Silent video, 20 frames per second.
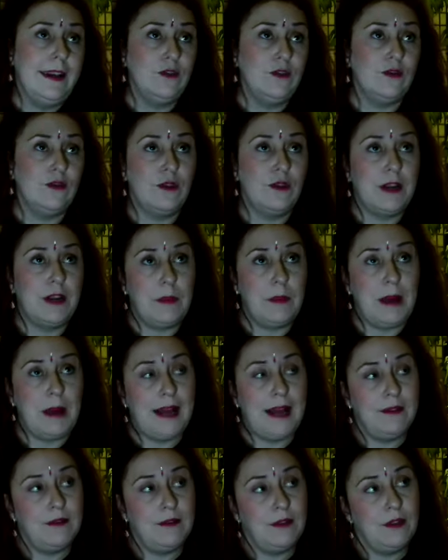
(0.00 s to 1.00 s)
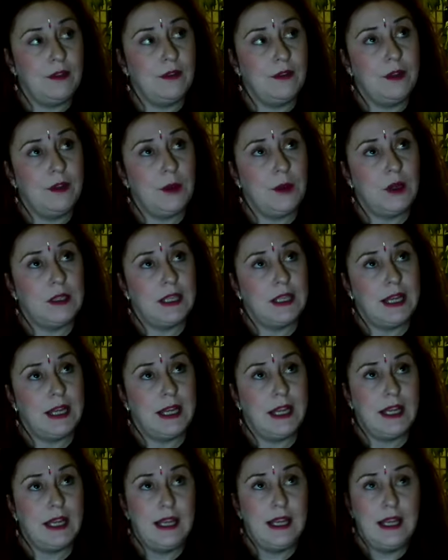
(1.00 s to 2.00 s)
drawing a pattern through the
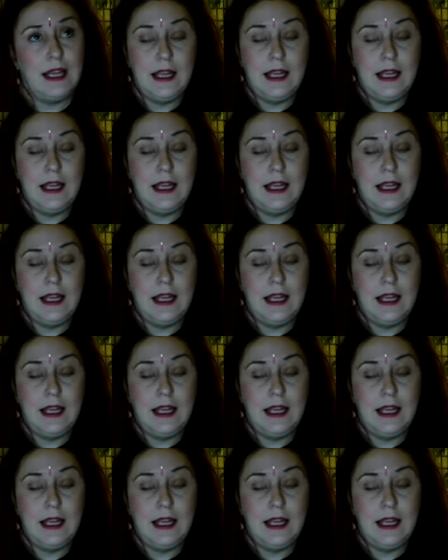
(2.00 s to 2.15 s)
body.